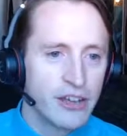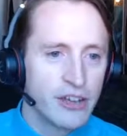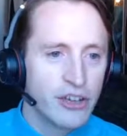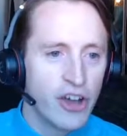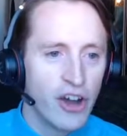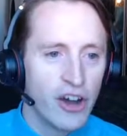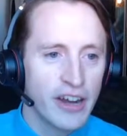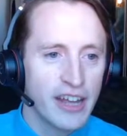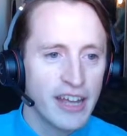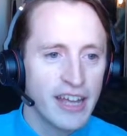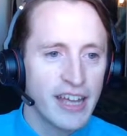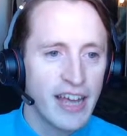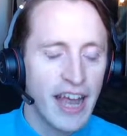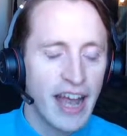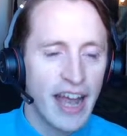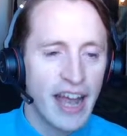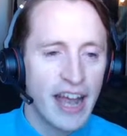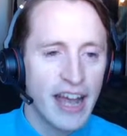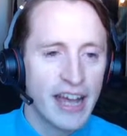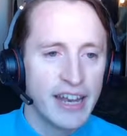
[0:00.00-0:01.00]
cunning
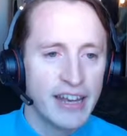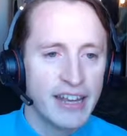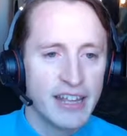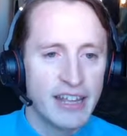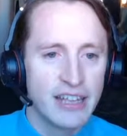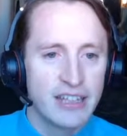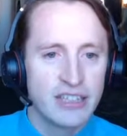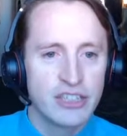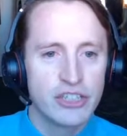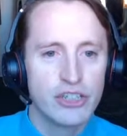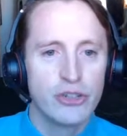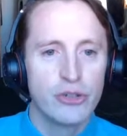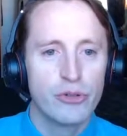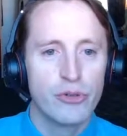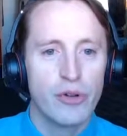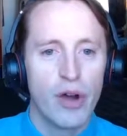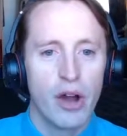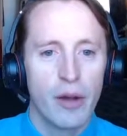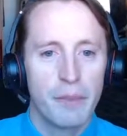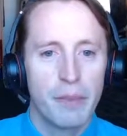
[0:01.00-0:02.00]
and his
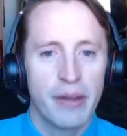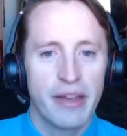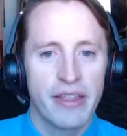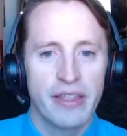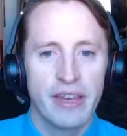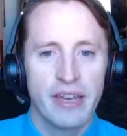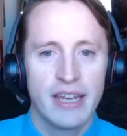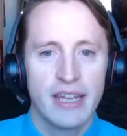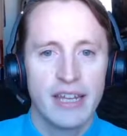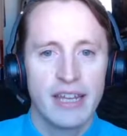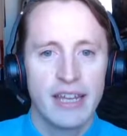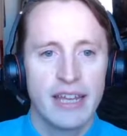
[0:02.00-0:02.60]
new epiphany,